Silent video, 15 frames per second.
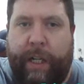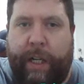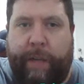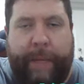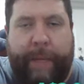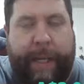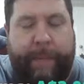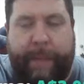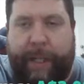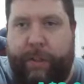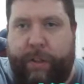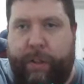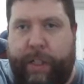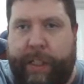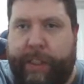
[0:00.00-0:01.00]
email
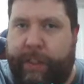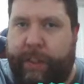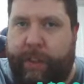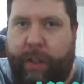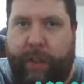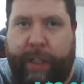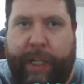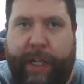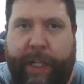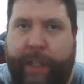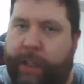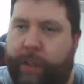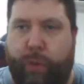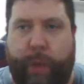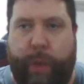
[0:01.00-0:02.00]
address and login
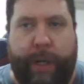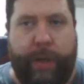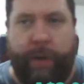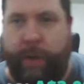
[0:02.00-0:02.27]
and Twitter and